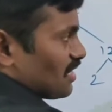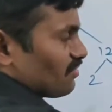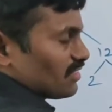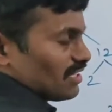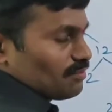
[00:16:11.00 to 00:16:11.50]

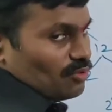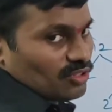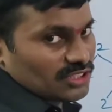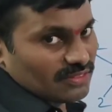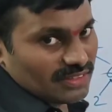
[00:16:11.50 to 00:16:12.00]
in the case
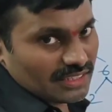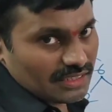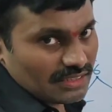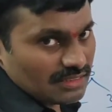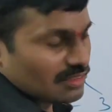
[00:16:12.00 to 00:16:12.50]
of three
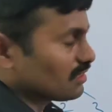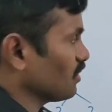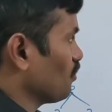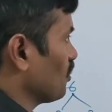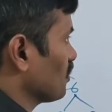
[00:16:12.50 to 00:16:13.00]
positive
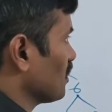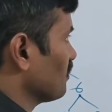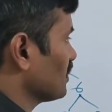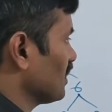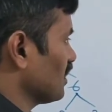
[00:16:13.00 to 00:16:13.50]
integers,
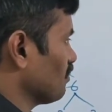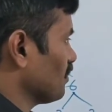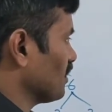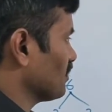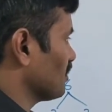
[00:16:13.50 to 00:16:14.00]
the product
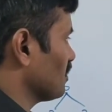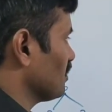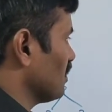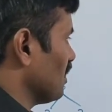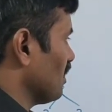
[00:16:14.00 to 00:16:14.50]
of three
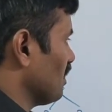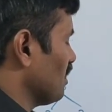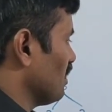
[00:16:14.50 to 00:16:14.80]
numbers